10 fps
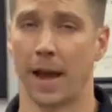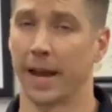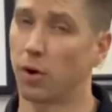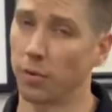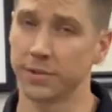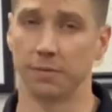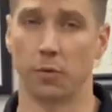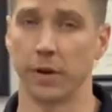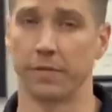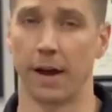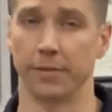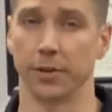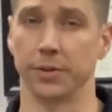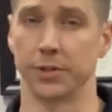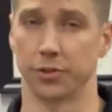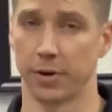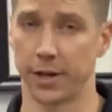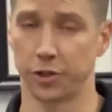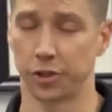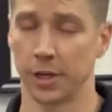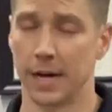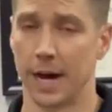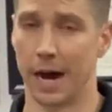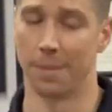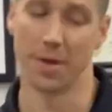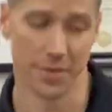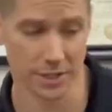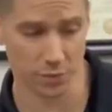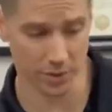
I call this a 45-degree stretch. This